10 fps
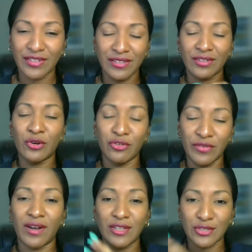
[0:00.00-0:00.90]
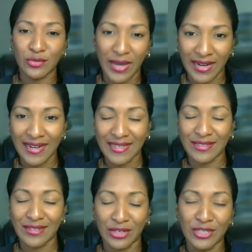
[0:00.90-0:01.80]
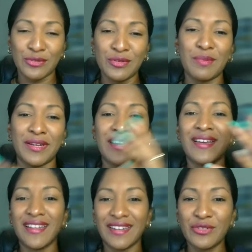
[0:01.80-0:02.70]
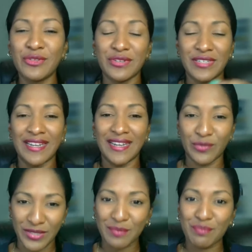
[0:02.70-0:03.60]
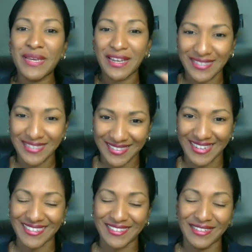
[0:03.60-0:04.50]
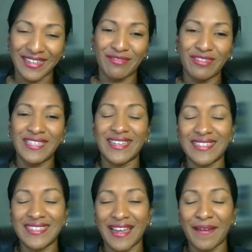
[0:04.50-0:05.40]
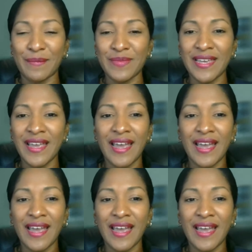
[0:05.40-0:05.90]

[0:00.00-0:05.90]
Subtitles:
The COVID also had a lesson or two, but 2008 was the biggest lesson in recent times.